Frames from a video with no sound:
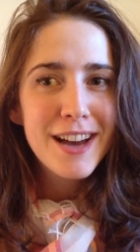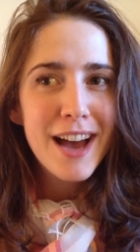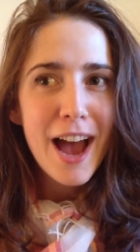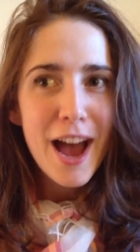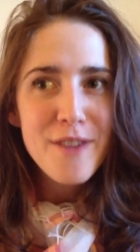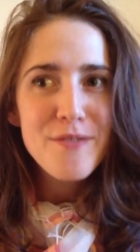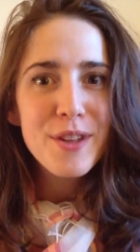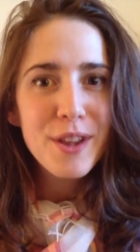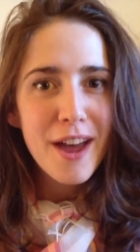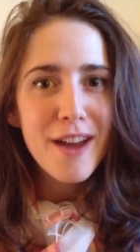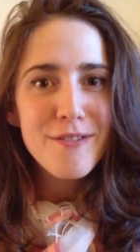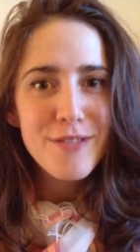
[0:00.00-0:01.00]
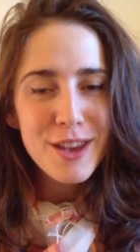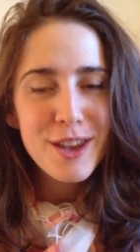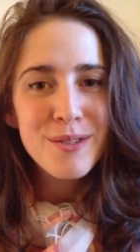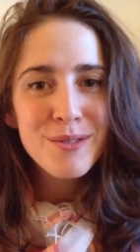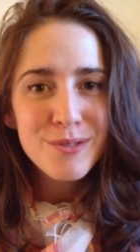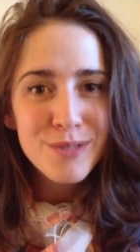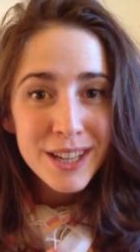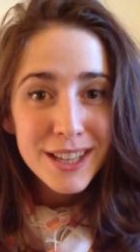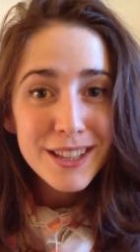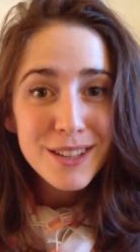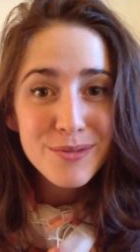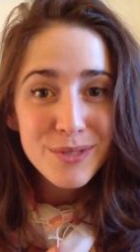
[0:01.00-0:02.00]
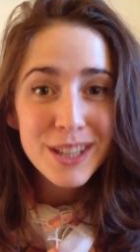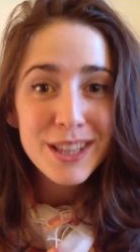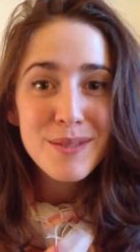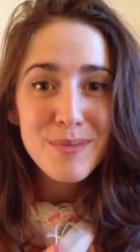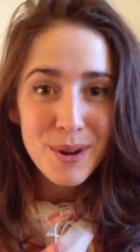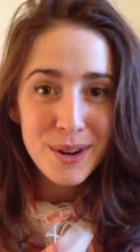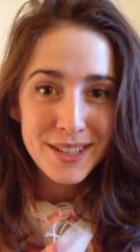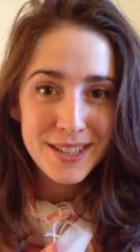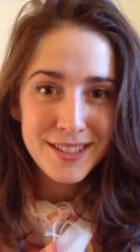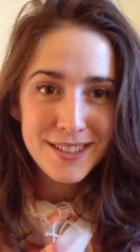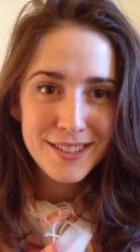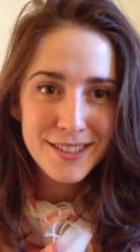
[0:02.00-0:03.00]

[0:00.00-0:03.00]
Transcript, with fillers: have the life that you really, really want.